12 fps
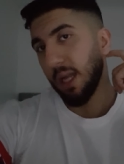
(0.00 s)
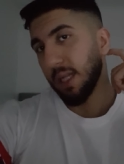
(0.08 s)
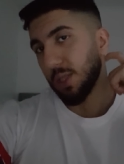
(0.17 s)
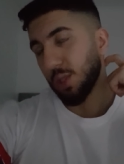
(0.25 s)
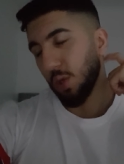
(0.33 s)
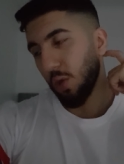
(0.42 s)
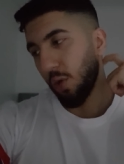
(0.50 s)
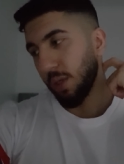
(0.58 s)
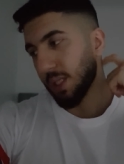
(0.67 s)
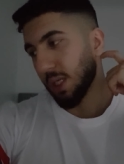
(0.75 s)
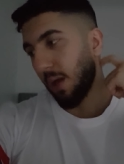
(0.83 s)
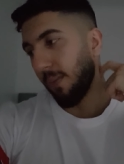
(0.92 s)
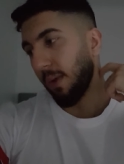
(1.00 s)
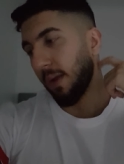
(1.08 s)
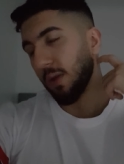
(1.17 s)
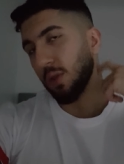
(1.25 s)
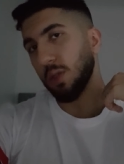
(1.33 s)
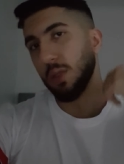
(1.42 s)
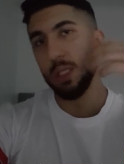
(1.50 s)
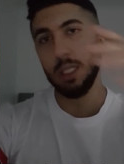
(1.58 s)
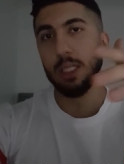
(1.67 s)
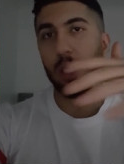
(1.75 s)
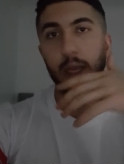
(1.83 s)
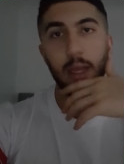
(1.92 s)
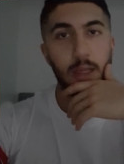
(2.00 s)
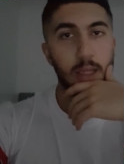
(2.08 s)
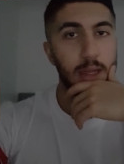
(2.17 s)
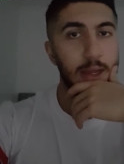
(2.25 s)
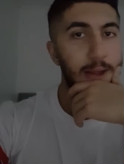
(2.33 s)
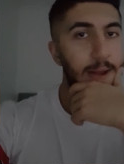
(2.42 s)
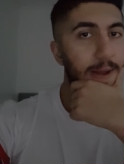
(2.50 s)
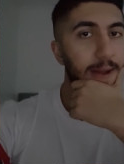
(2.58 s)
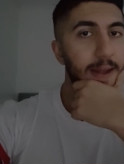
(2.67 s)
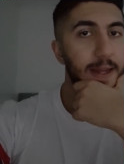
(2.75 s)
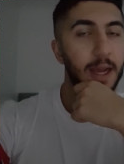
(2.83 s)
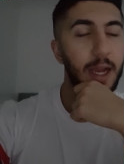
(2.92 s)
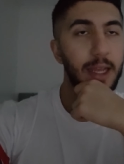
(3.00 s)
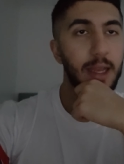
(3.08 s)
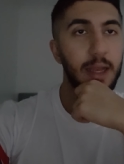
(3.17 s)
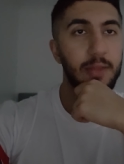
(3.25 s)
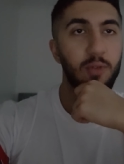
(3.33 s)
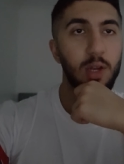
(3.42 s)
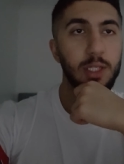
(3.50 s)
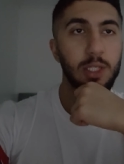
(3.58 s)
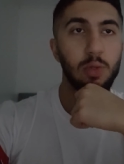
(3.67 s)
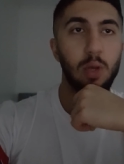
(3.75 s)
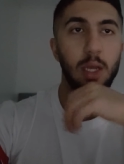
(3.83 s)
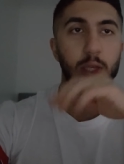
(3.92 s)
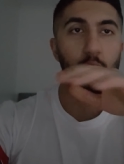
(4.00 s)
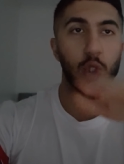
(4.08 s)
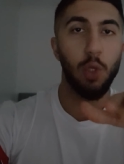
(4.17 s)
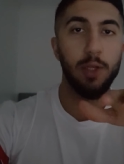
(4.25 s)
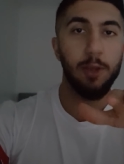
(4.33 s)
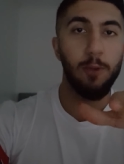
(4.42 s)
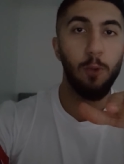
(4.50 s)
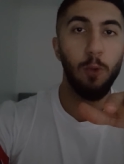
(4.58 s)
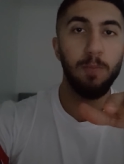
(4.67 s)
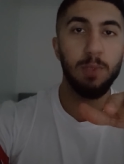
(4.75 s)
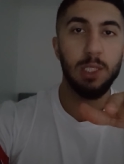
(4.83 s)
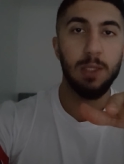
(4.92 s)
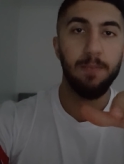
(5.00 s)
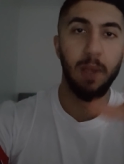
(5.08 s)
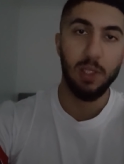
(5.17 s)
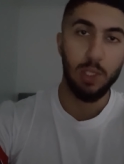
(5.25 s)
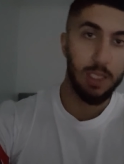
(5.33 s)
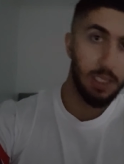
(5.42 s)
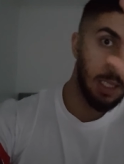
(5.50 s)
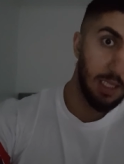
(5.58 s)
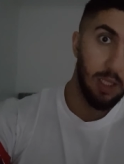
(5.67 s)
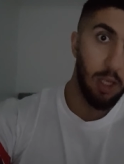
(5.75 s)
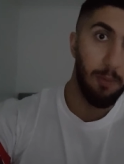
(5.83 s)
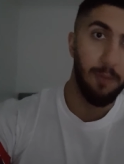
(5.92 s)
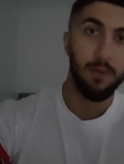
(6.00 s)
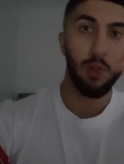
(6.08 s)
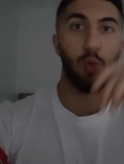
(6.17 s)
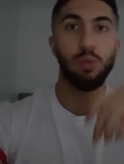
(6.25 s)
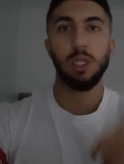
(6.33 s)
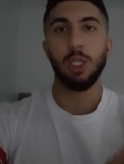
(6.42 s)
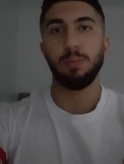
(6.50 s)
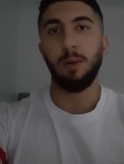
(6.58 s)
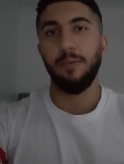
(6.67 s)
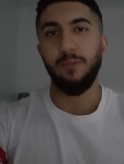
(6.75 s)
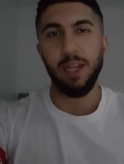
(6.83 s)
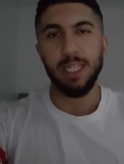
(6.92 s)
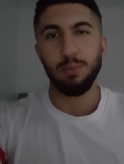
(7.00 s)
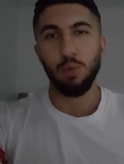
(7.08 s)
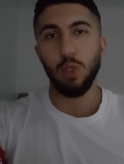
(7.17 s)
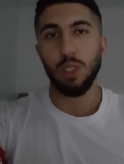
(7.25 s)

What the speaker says: So it's a couple just I advise to like join the groups, and just in the top of the group search about Facebook or